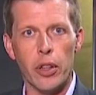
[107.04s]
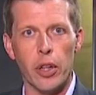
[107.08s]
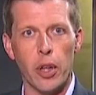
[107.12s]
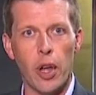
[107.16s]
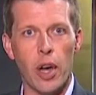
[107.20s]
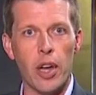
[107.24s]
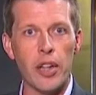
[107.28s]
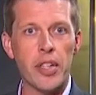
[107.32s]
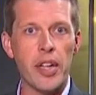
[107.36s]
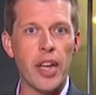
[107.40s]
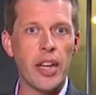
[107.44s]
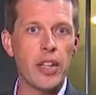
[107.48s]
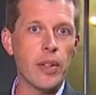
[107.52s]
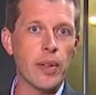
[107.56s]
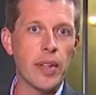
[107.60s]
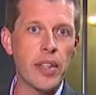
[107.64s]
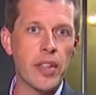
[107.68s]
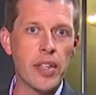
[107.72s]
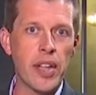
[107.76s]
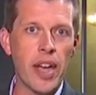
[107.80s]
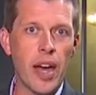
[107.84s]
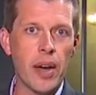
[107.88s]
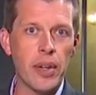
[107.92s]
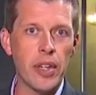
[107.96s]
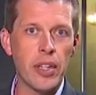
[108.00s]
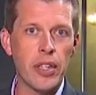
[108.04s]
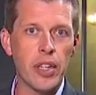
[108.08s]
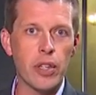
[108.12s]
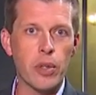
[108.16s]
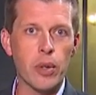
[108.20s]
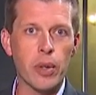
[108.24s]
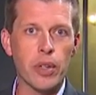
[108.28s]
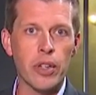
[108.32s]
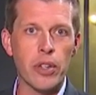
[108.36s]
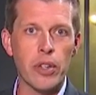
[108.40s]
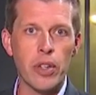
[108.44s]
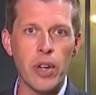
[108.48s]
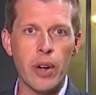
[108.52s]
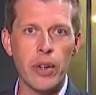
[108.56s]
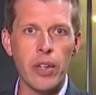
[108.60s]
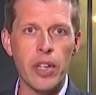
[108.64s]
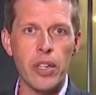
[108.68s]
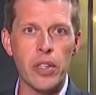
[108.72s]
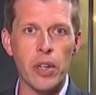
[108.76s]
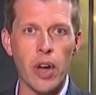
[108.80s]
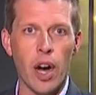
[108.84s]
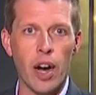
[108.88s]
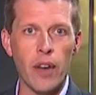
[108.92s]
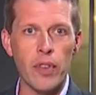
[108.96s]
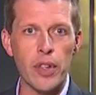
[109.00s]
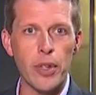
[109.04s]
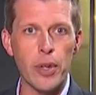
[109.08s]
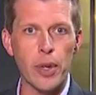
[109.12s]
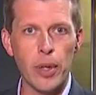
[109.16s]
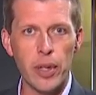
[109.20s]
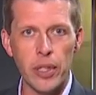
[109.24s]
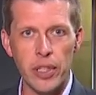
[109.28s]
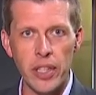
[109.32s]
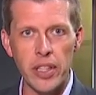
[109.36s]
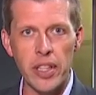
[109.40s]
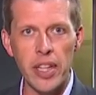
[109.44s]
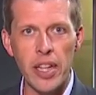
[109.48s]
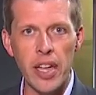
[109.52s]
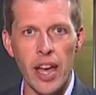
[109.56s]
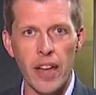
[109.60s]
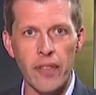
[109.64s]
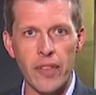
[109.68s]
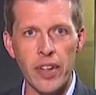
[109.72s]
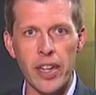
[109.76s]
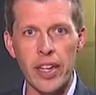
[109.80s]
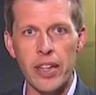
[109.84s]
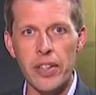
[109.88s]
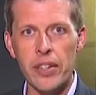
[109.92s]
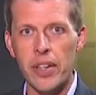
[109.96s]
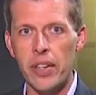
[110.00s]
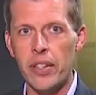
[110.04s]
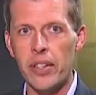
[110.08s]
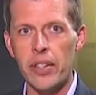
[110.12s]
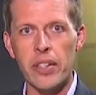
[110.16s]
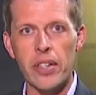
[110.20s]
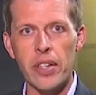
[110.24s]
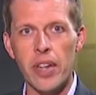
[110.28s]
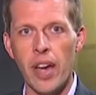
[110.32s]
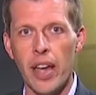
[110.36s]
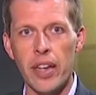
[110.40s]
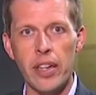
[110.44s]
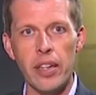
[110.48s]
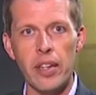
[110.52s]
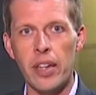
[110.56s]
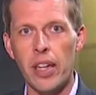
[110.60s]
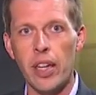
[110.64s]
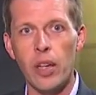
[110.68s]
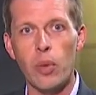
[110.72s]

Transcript: The Los Angeles County District Attorney's Office looked at the evidence and decided